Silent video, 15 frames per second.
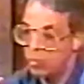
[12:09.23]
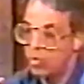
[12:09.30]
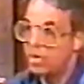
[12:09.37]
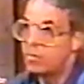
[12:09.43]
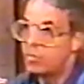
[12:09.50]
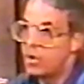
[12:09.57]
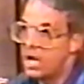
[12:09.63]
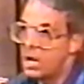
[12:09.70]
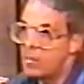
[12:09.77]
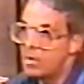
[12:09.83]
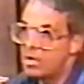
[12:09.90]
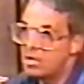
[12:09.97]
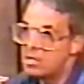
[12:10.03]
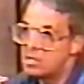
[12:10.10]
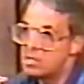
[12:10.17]
Brother Branham
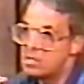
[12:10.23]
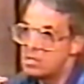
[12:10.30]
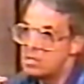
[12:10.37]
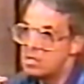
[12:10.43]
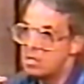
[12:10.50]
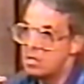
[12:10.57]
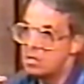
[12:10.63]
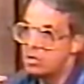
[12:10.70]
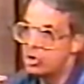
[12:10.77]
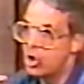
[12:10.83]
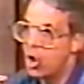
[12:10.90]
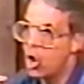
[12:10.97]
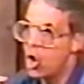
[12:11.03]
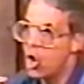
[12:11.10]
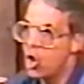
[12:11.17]
and this
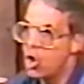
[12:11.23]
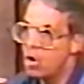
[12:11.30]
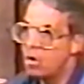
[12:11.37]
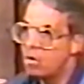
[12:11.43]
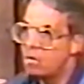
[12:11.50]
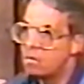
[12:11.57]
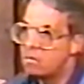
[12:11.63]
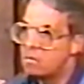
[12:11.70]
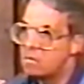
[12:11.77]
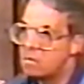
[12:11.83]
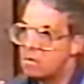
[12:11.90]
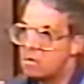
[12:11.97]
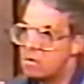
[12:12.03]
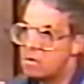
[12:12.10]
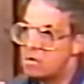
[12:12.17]
tall
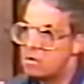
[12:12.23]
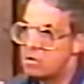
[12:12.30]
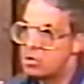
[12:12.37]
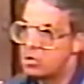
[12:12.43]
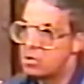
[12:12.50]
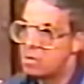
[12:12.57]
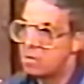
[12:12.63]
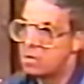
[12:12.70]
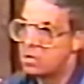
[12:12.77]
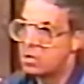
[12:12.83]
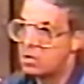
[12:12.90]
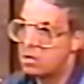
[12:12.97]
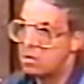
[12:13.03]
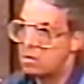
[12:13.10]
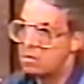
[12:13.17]

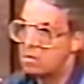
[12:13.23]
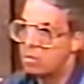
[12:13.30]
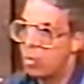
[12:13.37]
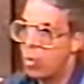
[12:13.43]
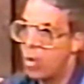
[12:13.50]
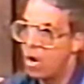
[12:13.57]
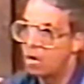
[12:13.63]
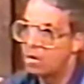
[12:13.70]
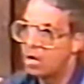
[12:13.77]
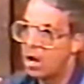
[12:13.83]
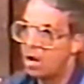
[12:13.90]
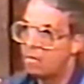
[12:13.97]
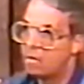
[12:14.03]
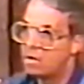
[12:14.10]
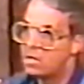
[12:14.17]
soldier walked
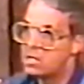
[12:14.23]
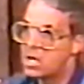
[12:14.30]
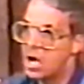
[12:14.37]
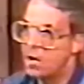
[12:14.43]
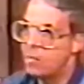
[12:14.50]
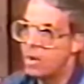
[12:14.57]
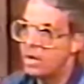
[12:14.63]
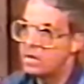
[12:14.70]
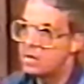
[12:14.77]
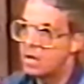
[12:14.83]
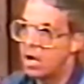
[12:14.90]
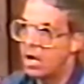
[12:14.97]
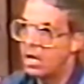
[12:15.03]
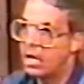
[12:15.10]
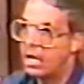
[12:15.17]
down there side by
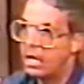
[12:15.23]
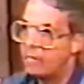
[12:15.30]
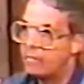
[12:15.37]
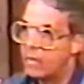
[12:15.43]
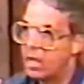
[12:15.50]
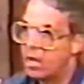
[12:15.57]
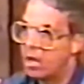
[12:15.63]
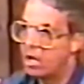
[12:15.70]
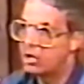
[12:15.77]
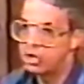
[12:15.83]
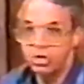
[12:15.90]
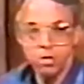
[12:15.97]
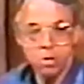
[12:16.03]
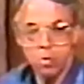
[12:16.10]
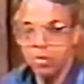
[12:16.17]
side and
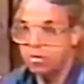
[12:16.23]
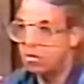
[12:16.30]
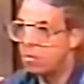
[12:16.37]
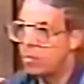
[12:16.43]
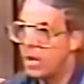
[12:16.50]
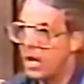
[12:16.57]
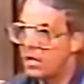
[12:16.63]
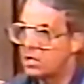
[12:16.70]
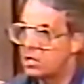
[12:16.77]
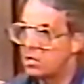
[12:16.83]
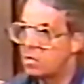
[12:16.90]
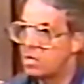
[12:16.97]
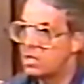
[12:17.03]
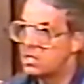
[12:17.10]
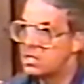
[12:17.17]
stood with their backs
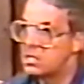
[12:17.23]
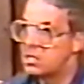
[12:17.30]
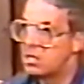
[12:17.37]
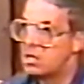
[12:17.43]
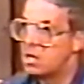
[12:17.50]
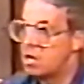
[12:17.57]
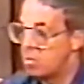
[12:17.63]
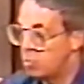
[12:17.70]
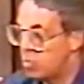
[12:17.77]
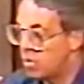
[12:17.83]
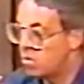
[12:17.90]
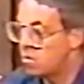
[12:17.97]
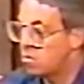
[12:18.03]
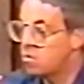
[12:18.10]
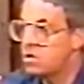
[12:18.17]
to us.
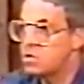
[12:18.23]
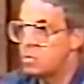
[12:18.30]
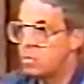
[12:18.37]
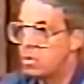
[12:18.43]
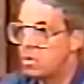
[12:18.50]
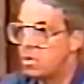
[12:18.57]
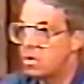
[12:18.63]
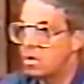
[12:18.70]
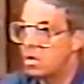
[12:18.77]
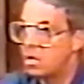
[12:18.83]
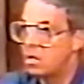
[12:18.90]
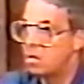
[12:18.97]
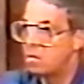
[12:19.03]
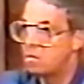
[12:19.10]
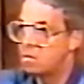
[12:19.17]
Brother Chris Berg
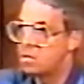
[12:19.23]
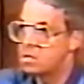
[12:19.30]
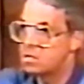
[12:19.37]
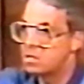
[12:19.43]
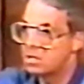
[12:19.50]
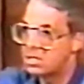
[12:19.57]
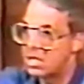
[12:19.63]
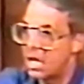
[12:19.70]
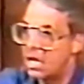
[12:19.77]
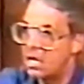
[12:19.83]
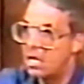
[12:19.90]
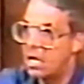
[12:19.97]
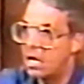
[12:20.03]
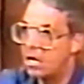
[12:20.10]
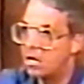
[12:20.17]
and this
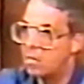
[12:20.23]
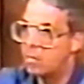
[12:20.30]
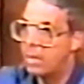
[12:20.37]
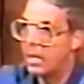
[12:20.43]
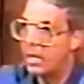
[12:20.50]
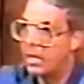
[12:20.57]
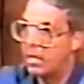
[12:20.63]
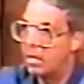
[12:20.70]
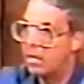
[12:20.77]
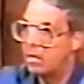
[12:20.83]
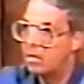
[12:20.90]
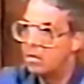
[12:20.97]
sandy-haired man